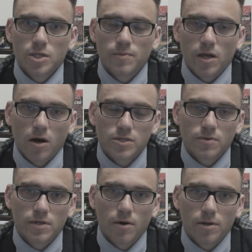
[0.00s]
It should be
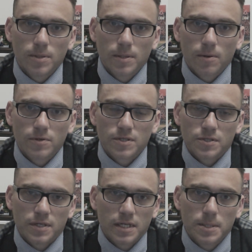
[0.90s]
also noted that there was a
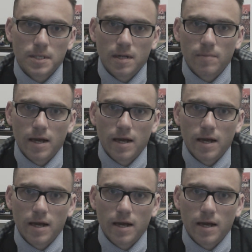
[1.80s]
significant